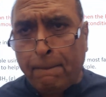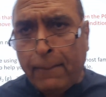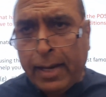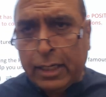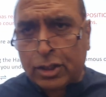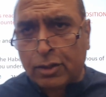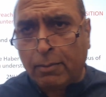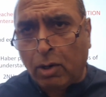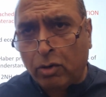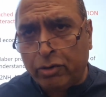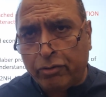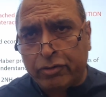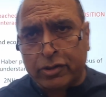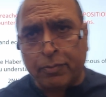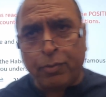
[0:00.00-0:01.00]
makes
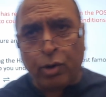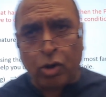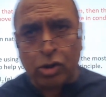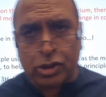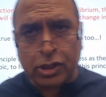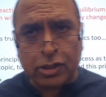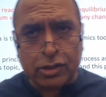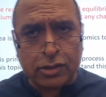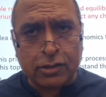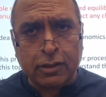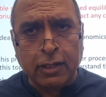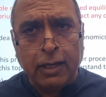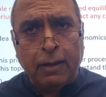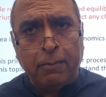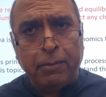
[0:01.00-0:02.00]
ammonia is important
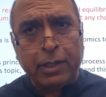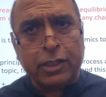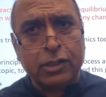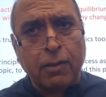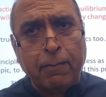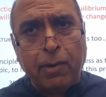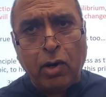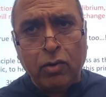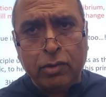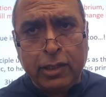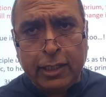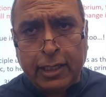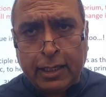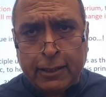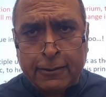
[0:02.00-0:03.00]
because
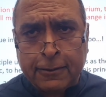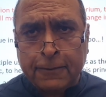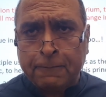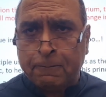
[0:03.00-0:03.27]
ammonia